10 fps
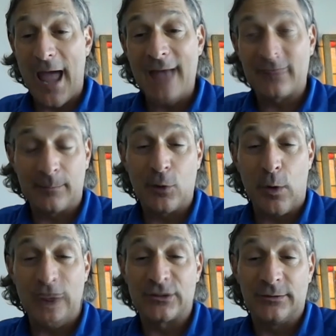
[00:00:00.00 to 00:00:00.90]
I want to ask
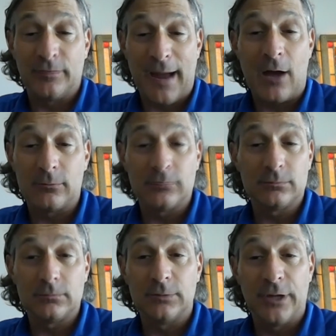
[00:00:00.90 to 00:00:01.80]
them questions about,
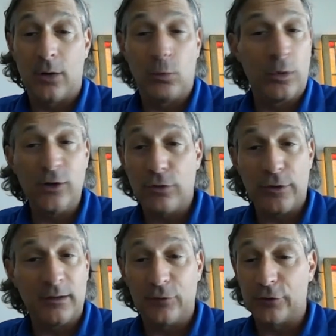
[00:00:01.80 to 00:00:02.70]
you know, what
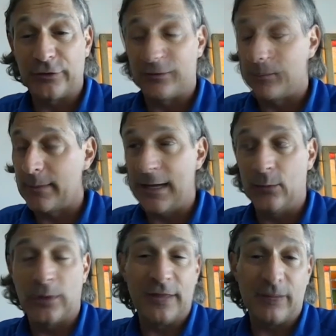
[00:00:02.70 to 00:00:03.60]
do you think of your
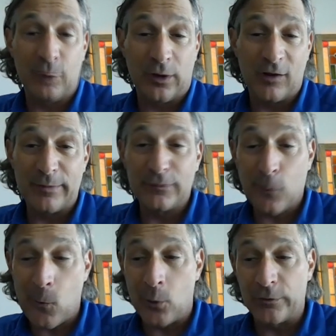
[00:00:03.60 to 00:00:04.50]
system? And what they what I've
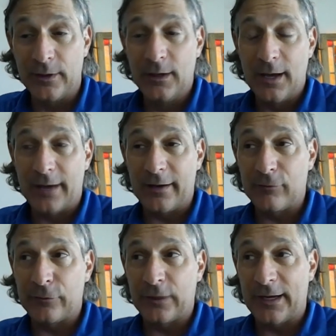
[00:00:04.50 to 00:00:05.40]
been told,
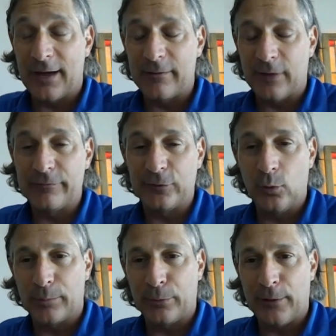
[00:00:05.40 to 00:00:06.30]
and I'll never forget, I, I
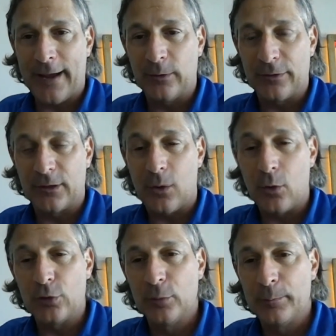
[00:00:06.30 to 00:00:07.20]
flew on a plane with
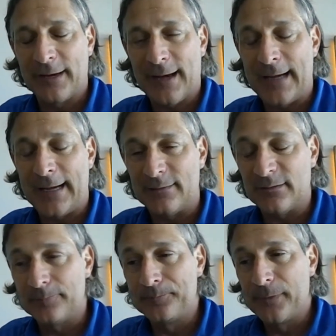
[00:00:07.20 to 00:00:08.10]
a whole group of
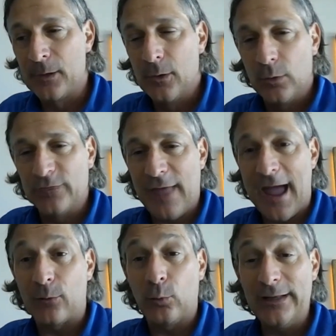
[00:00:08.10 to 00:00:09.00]
Canadians,
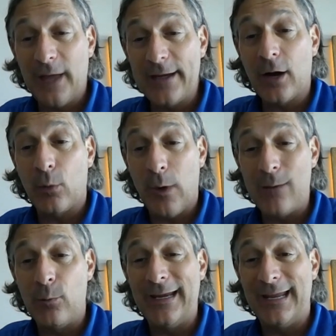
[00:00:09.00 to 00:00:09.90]
was that we like
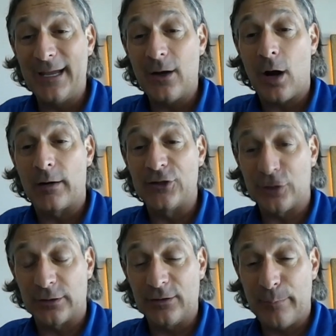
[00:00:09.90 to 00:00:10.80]
our way we get
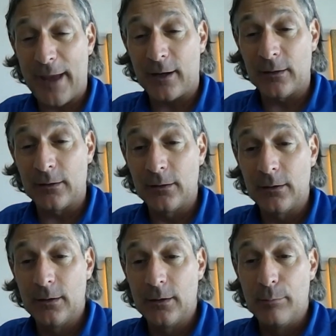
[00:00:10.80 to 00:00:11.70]
our insurance
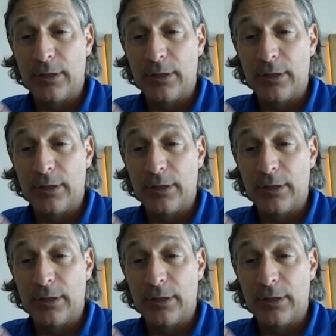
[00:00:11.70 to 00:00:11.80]
better,